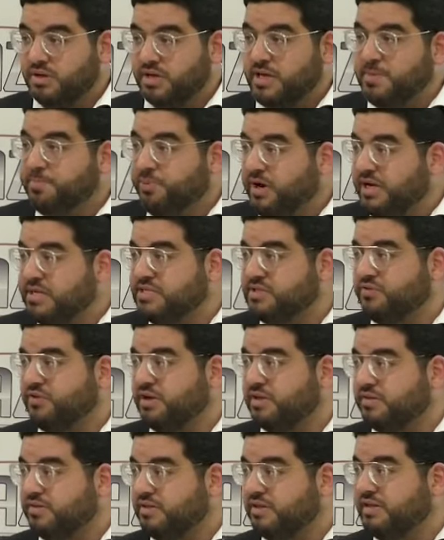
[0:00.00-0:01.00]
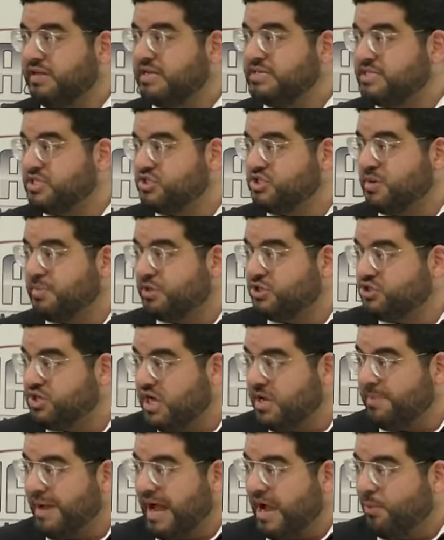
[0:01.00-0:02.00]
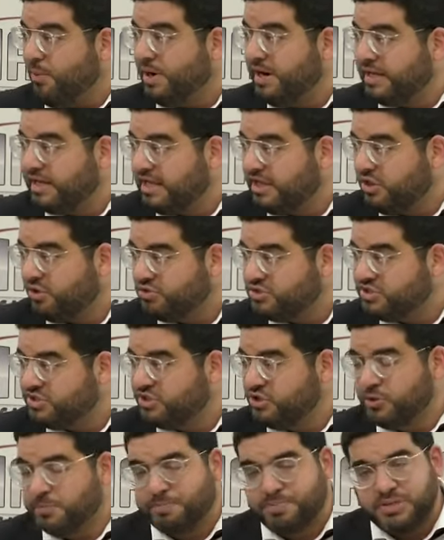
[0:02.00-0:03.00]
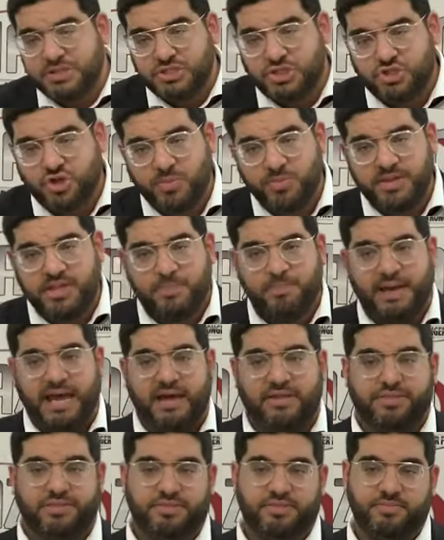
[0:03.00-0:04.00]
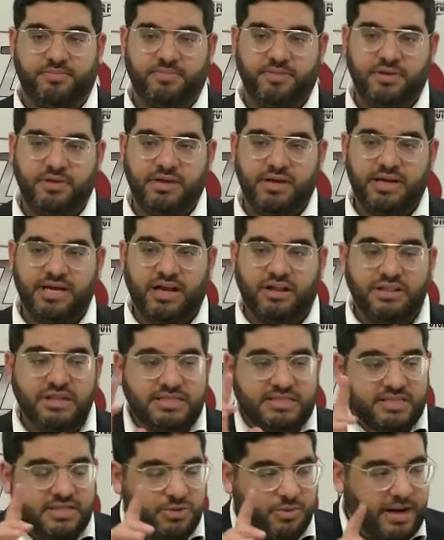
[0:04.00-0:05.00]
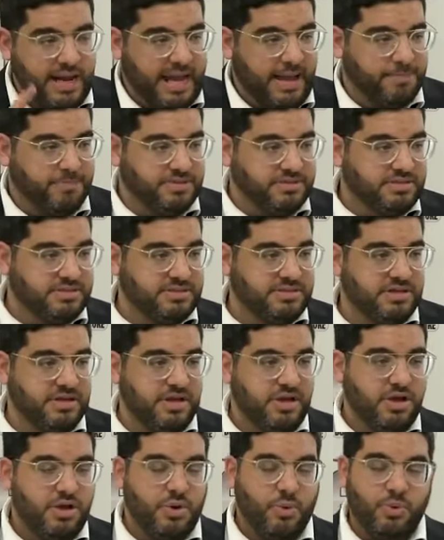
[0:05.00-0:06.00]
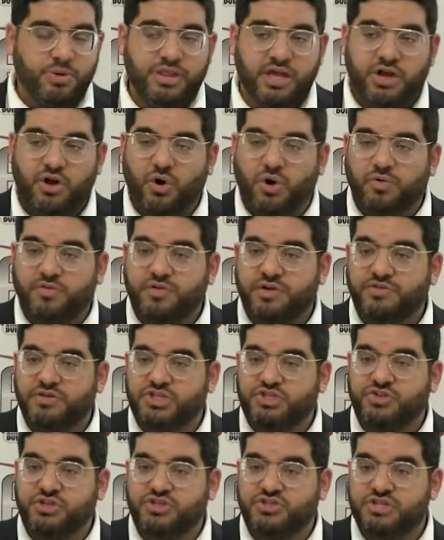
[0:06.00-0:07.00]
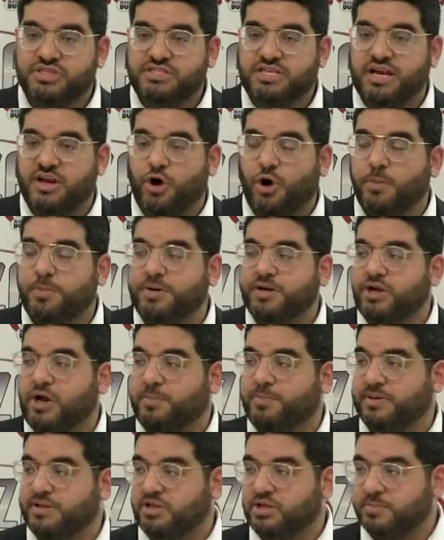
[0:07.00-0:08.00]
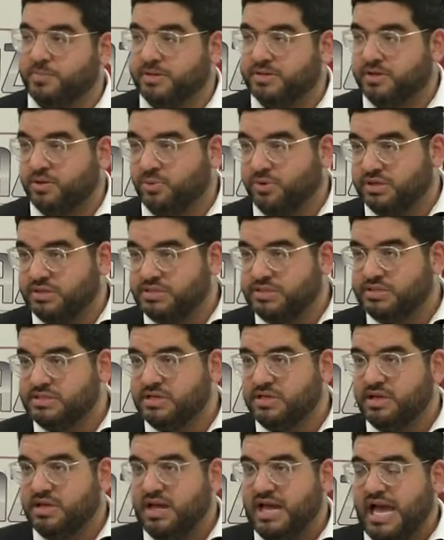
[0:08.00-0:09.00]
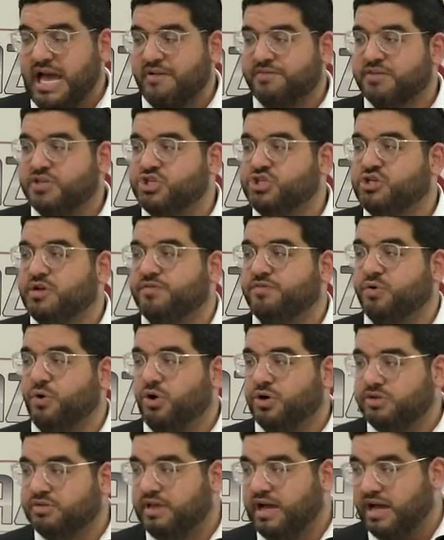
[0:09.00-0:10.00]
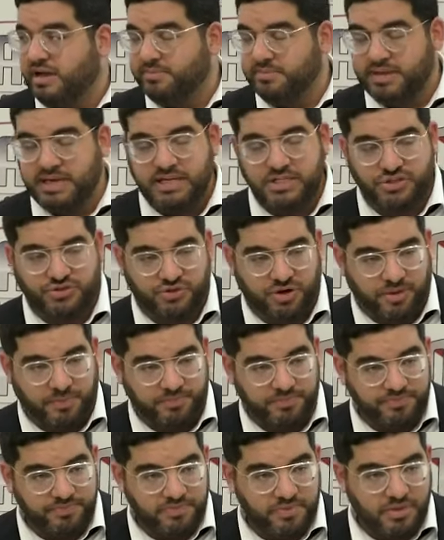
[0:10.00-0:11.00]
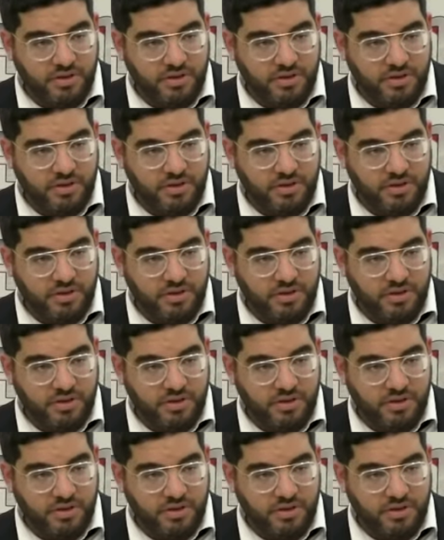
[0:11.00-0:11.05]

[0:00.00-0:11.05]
He prays for it. He tells Hashem, Hashem, I want to get close to you, please show me the path. Now listen to what happens. When the COVID restrictions started opening up a little bit, it was after Shavuot time in Israel.